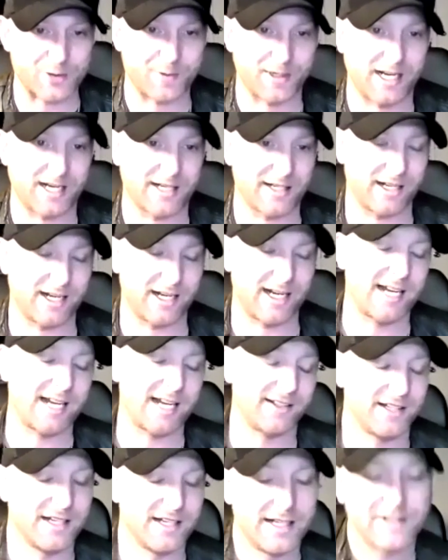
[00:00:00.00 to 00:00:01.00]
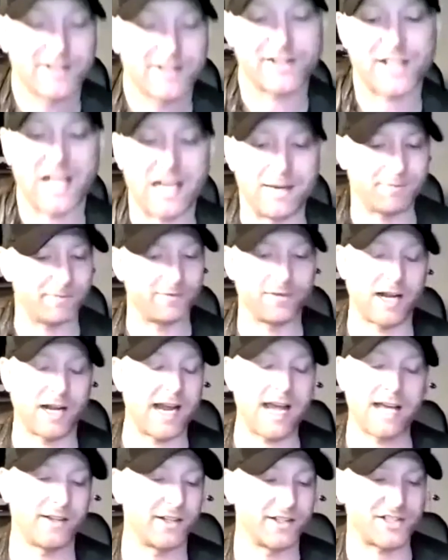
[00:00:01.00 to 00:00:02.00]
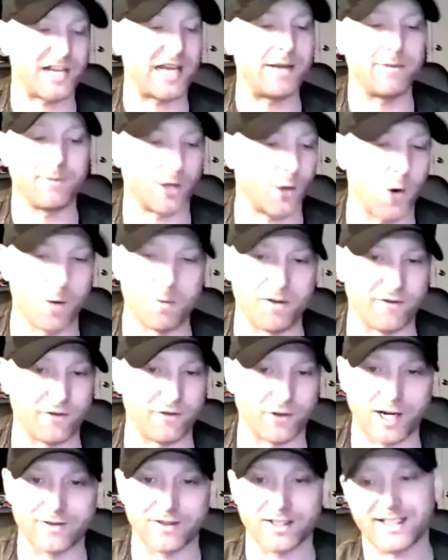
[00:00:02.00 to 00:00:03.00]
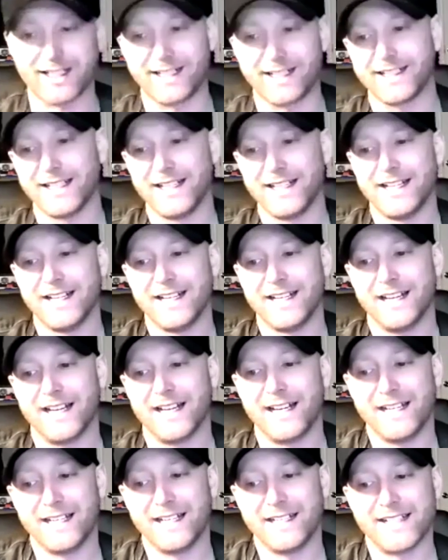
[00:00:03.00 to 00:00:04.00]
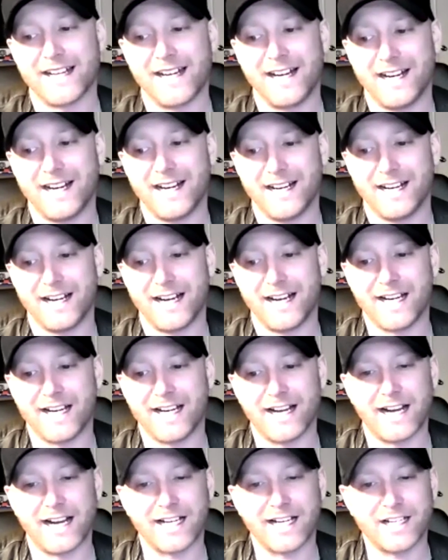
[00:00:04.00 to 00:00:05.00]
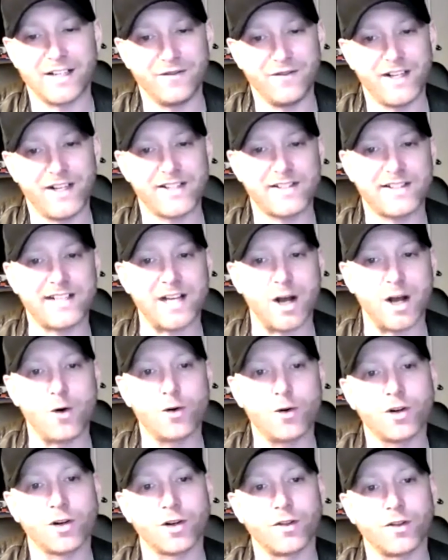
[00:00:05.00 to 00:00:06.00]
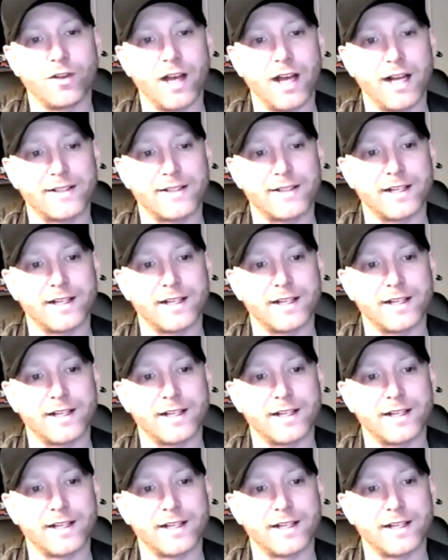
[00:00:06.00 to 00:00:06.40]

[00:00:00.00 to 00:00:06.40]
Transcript: But I had the same equipment for every gig, and I convinced the owner that